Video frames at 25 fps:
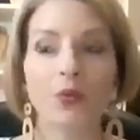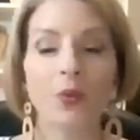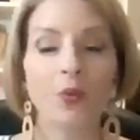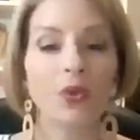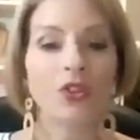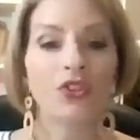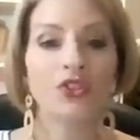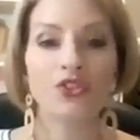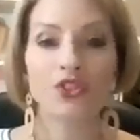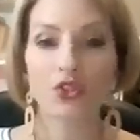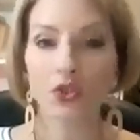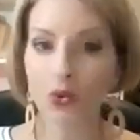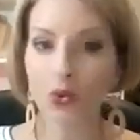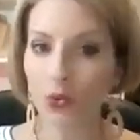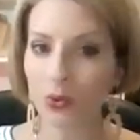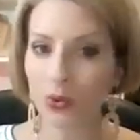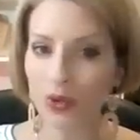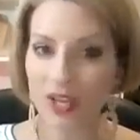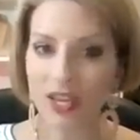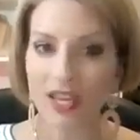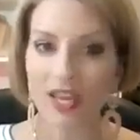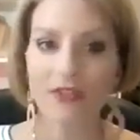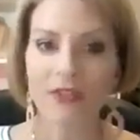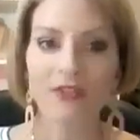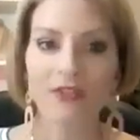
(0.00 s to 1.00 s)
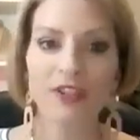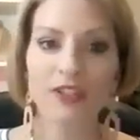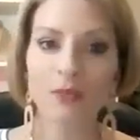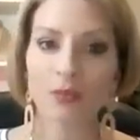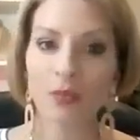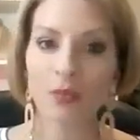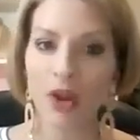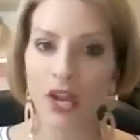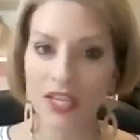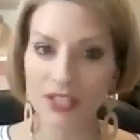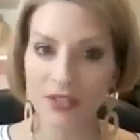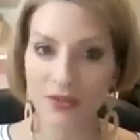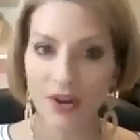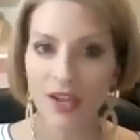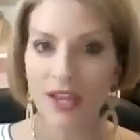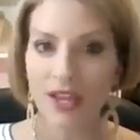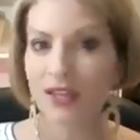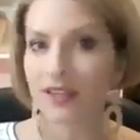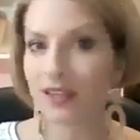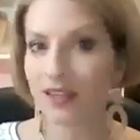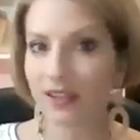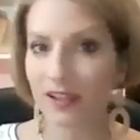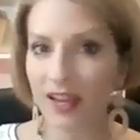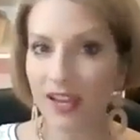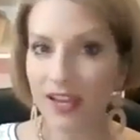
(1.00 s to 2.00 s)
With jewelry, if it's priced
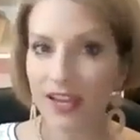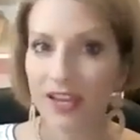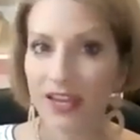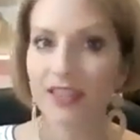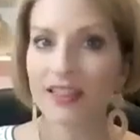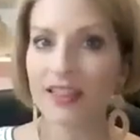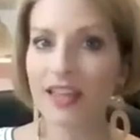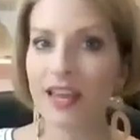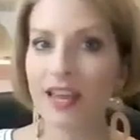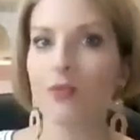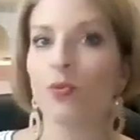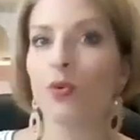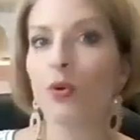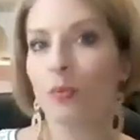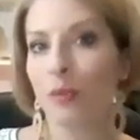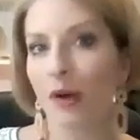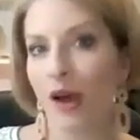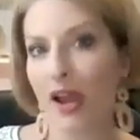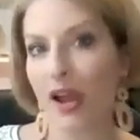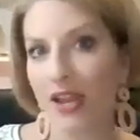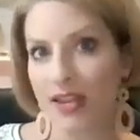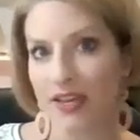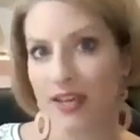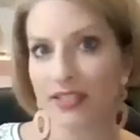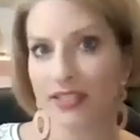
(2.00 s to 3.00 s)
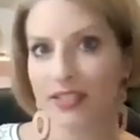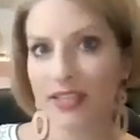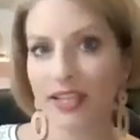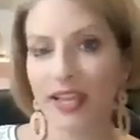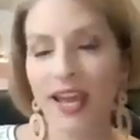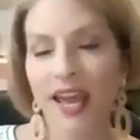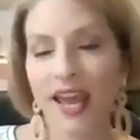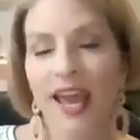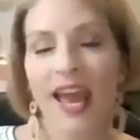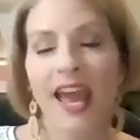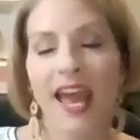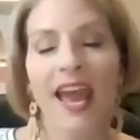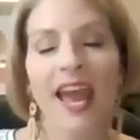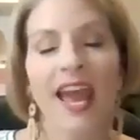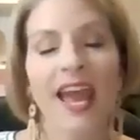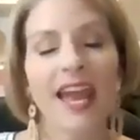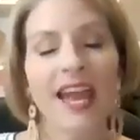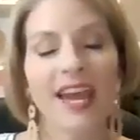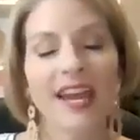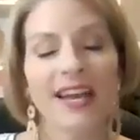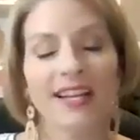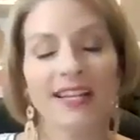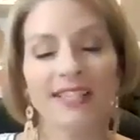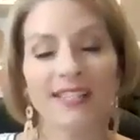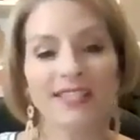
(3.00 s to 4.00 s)
right and they like it, they will buy it.
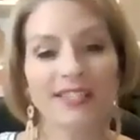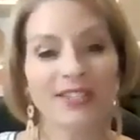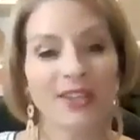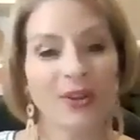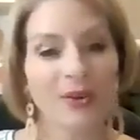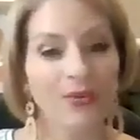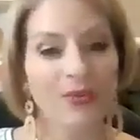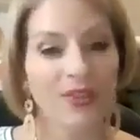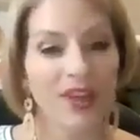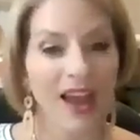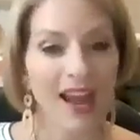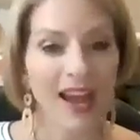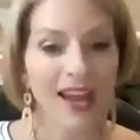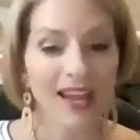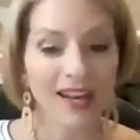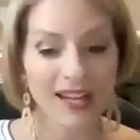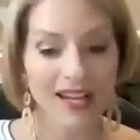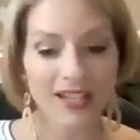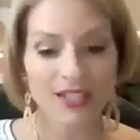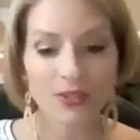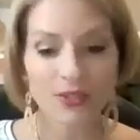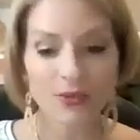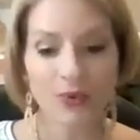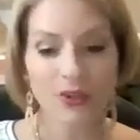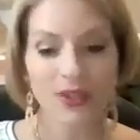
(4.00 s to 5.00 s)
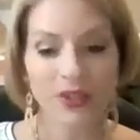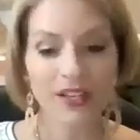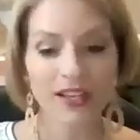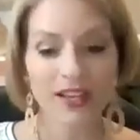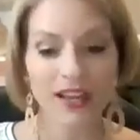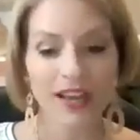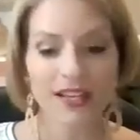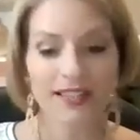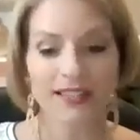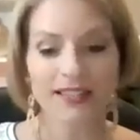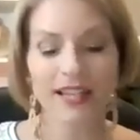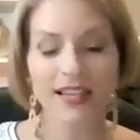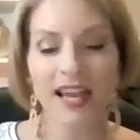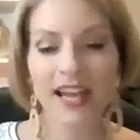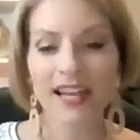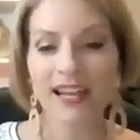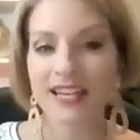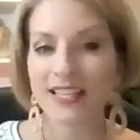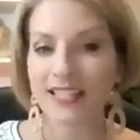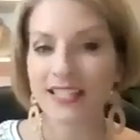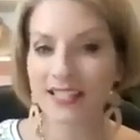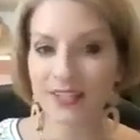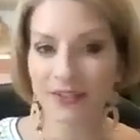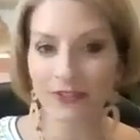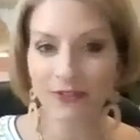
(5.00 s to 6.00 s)
And so that is really nice
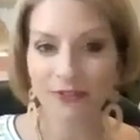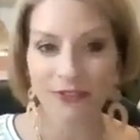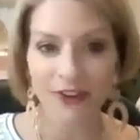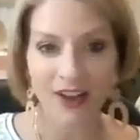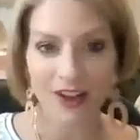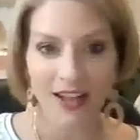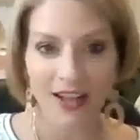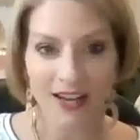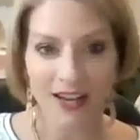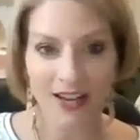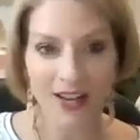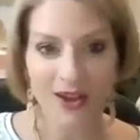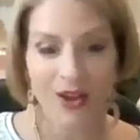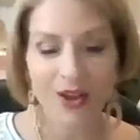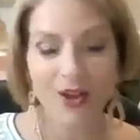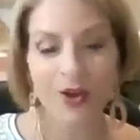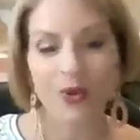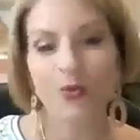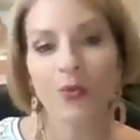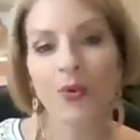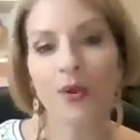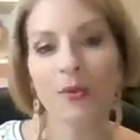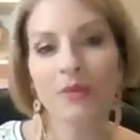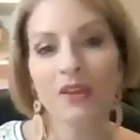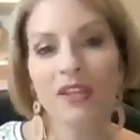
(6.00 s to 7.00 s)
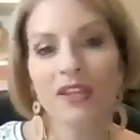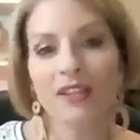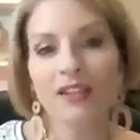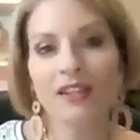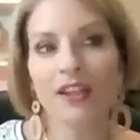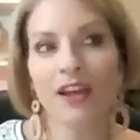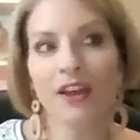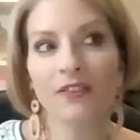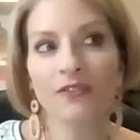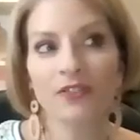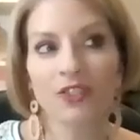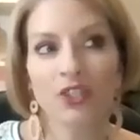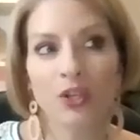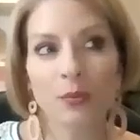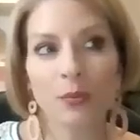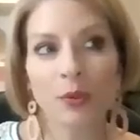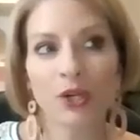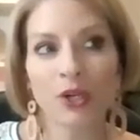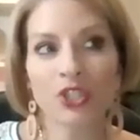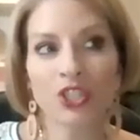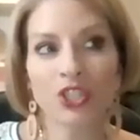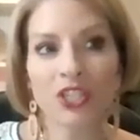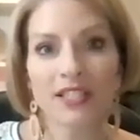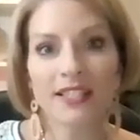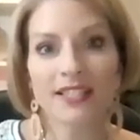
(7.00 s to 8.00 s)
and it's fun. Women love to
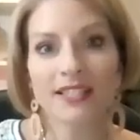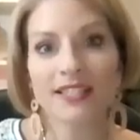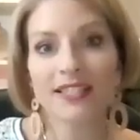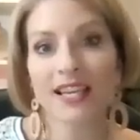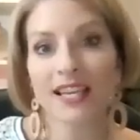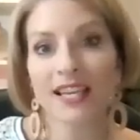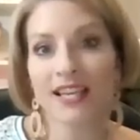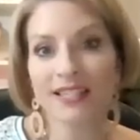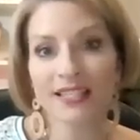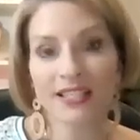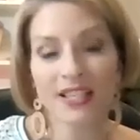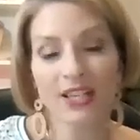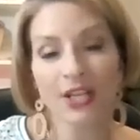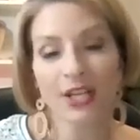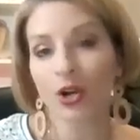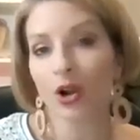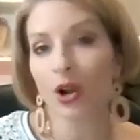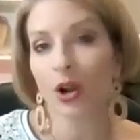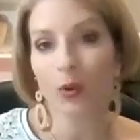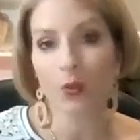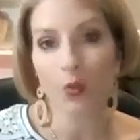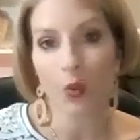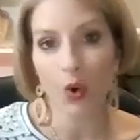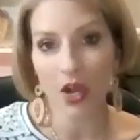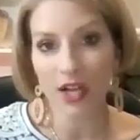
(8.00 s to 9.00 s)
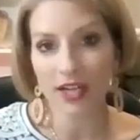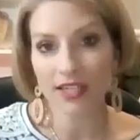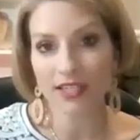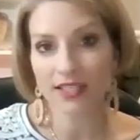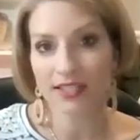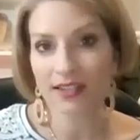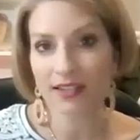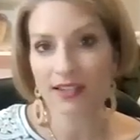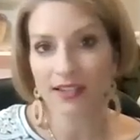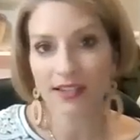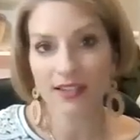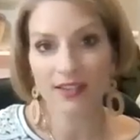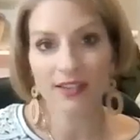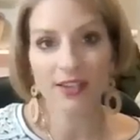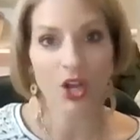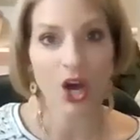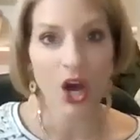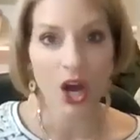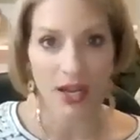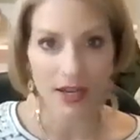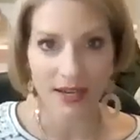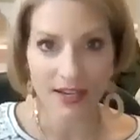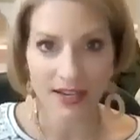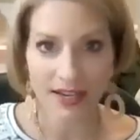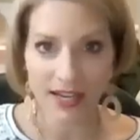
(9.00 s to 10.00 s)
purchase things that are a want,
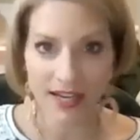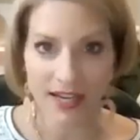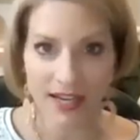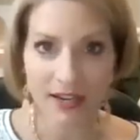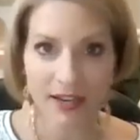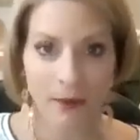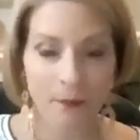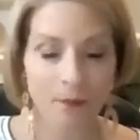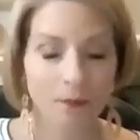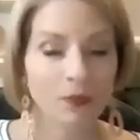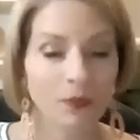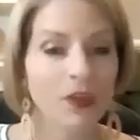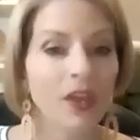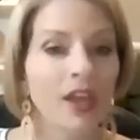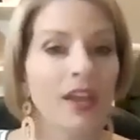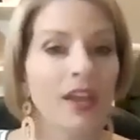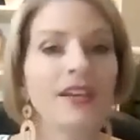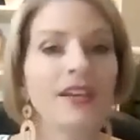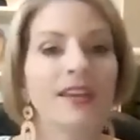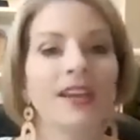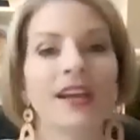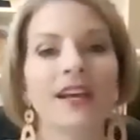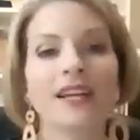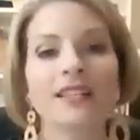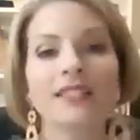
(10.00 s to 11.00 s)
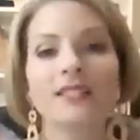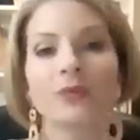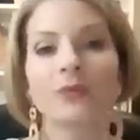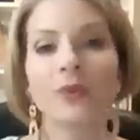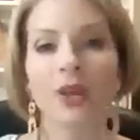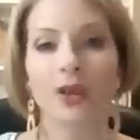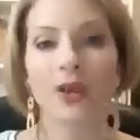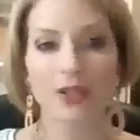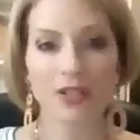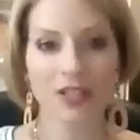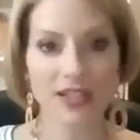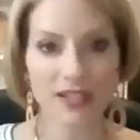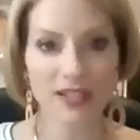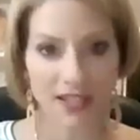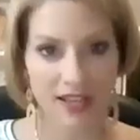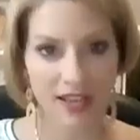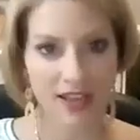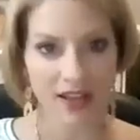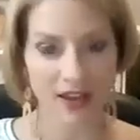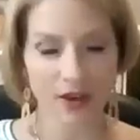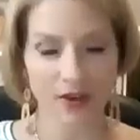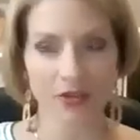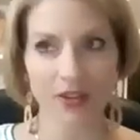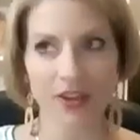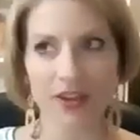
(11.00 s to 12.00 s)
not a need. Yes, we all need to
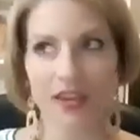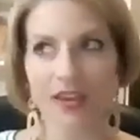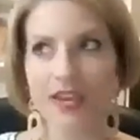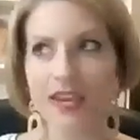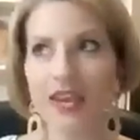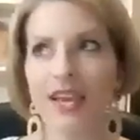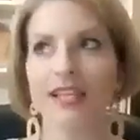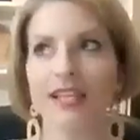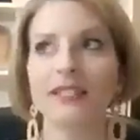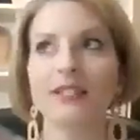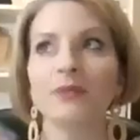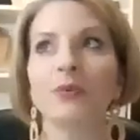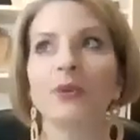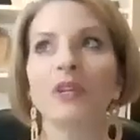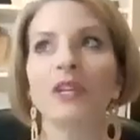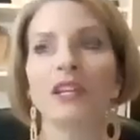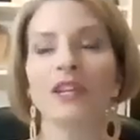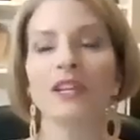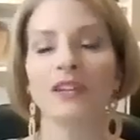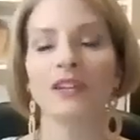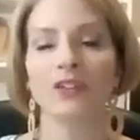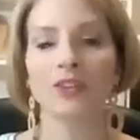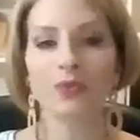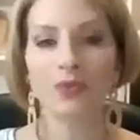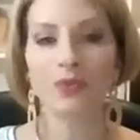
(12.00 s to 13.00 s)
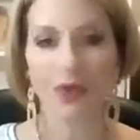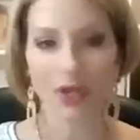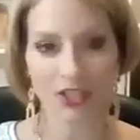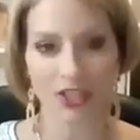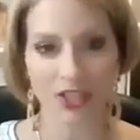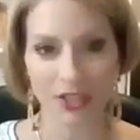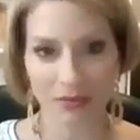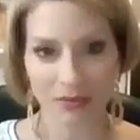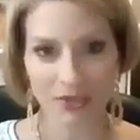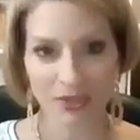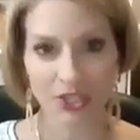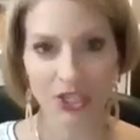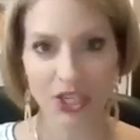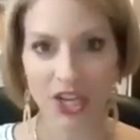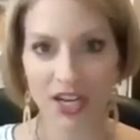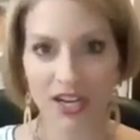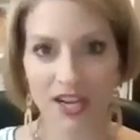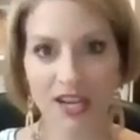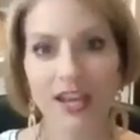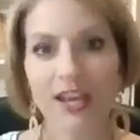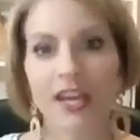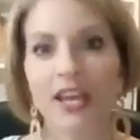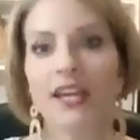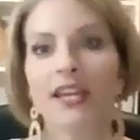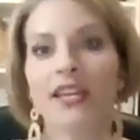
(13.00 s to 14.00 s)
get healthy. Yes, we need a new washing machine.
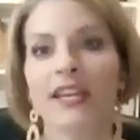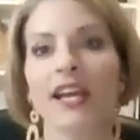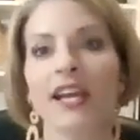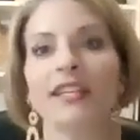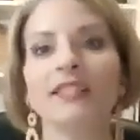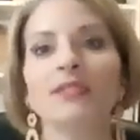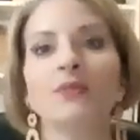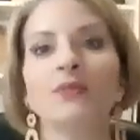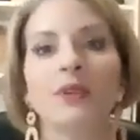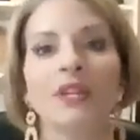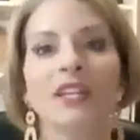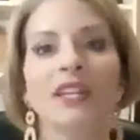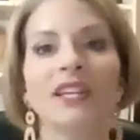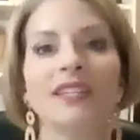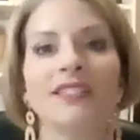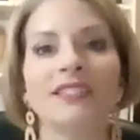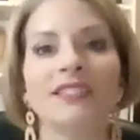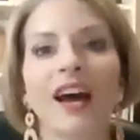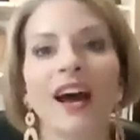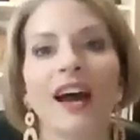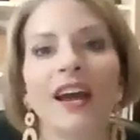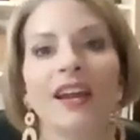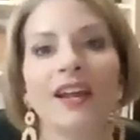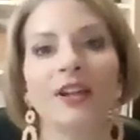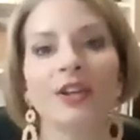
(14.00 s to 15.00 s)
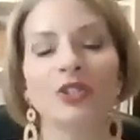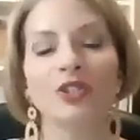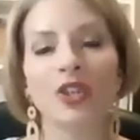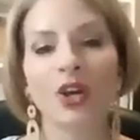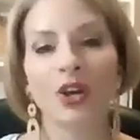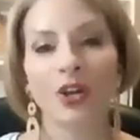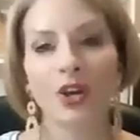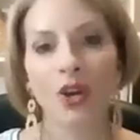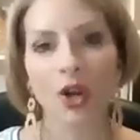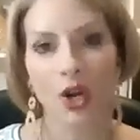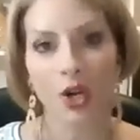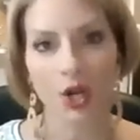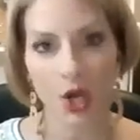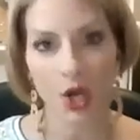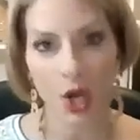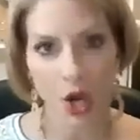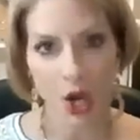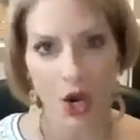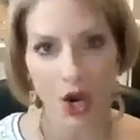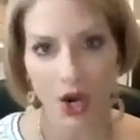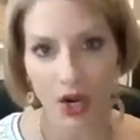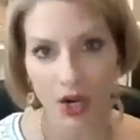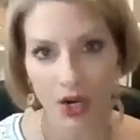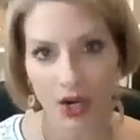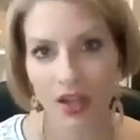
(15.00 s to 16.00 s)
Yes, we need tires on our
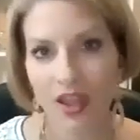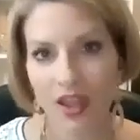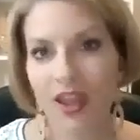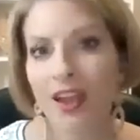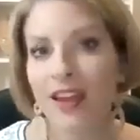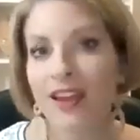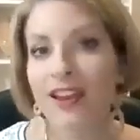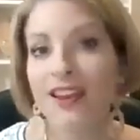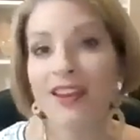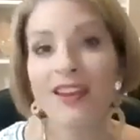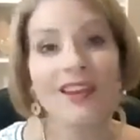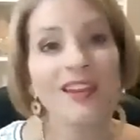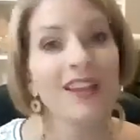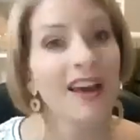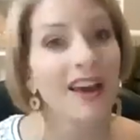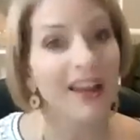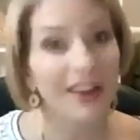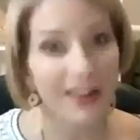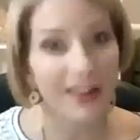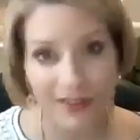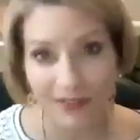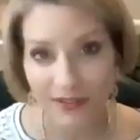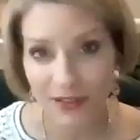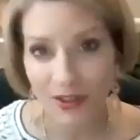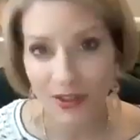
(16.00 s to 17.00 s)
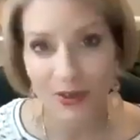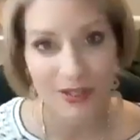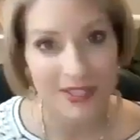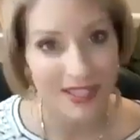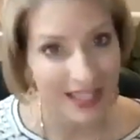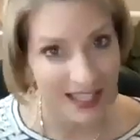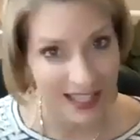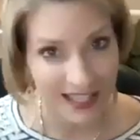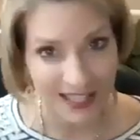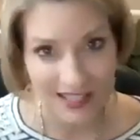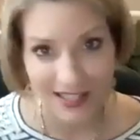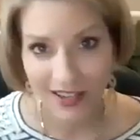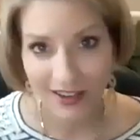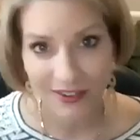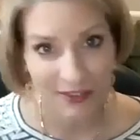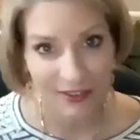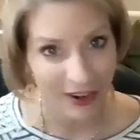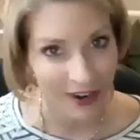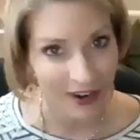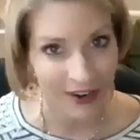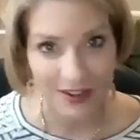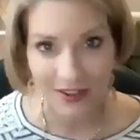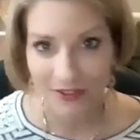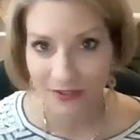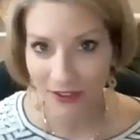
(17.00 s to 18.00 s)
car. None of those things are
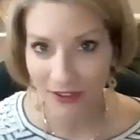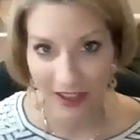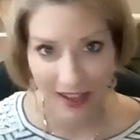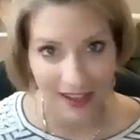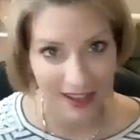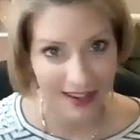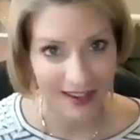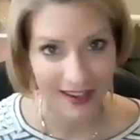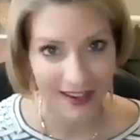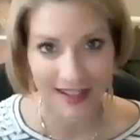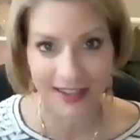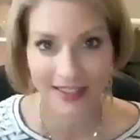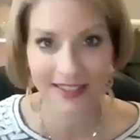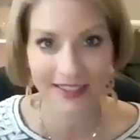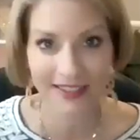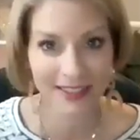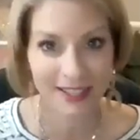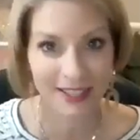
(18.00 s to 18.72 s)
very fun.